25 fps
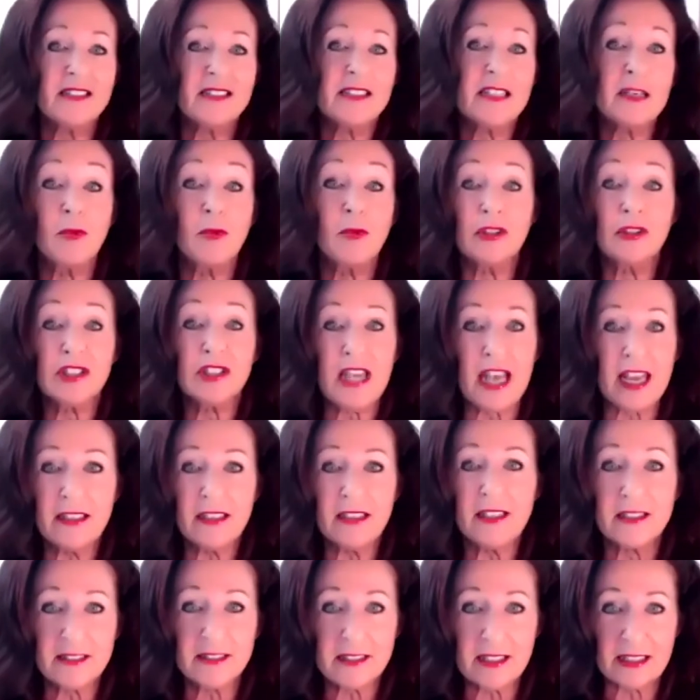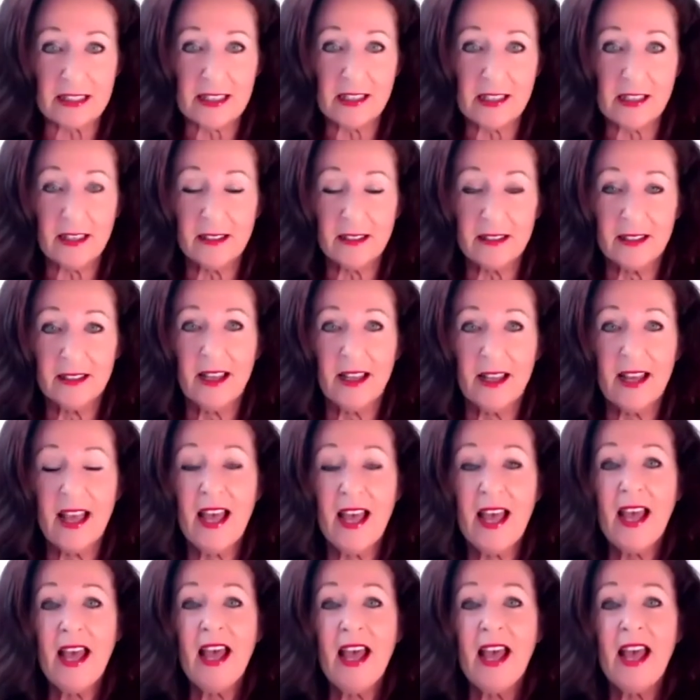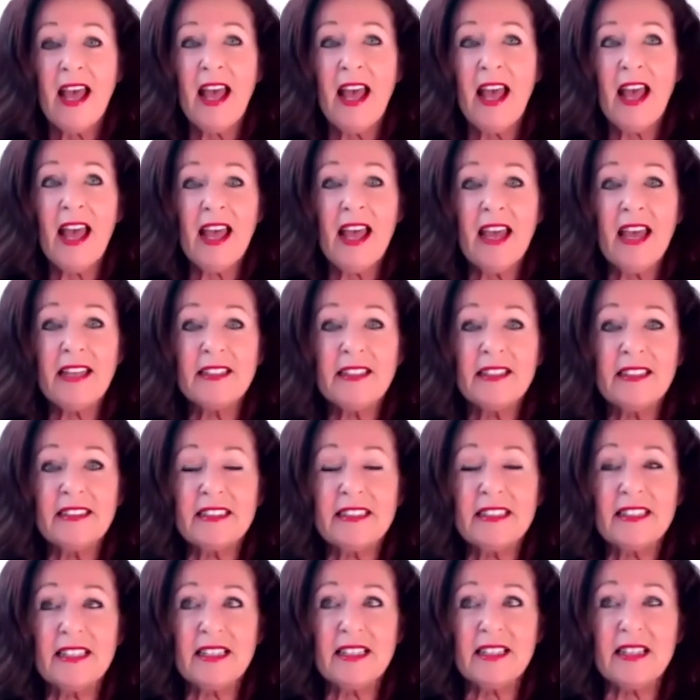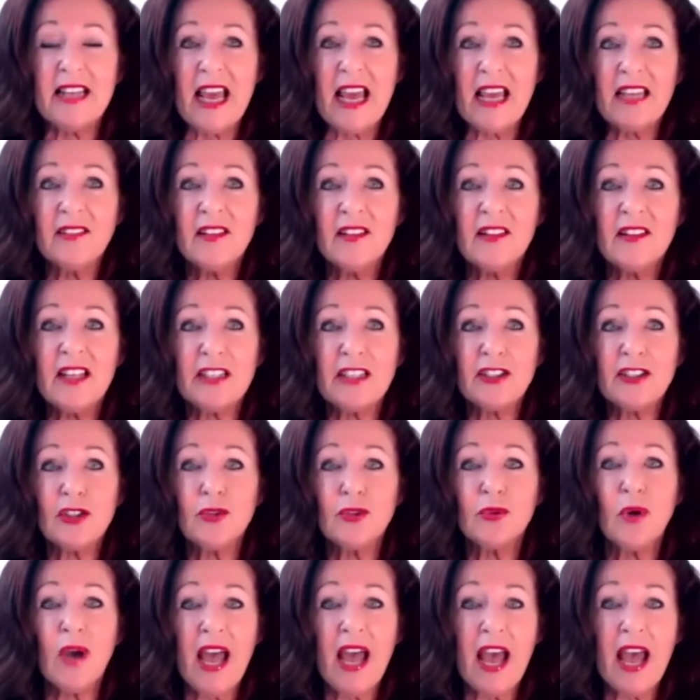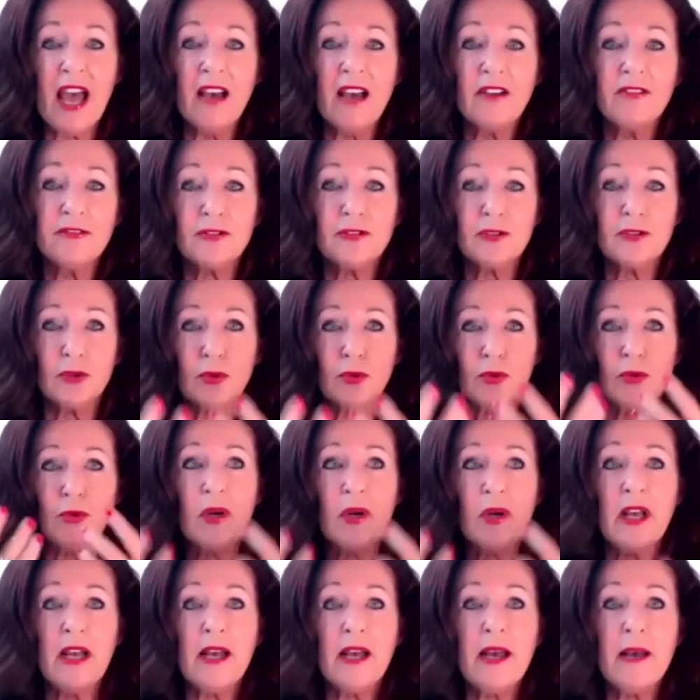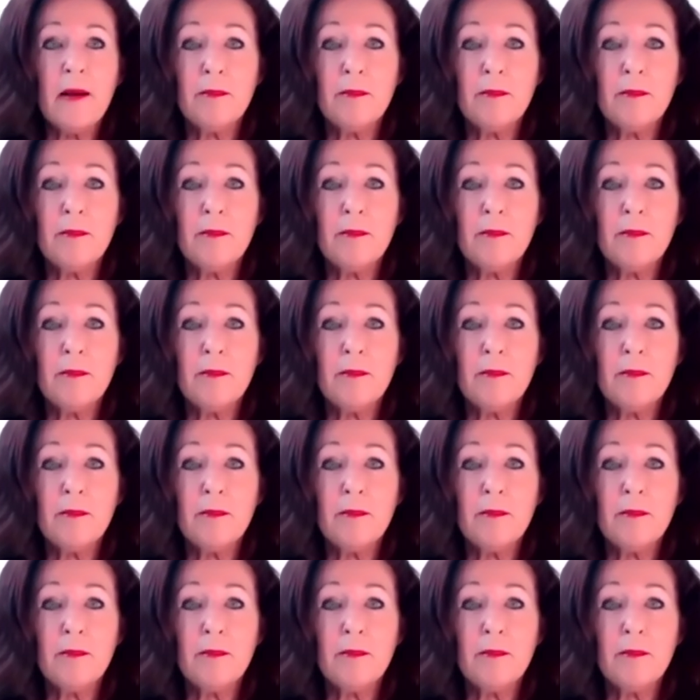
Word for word: simultaneously and then that you have to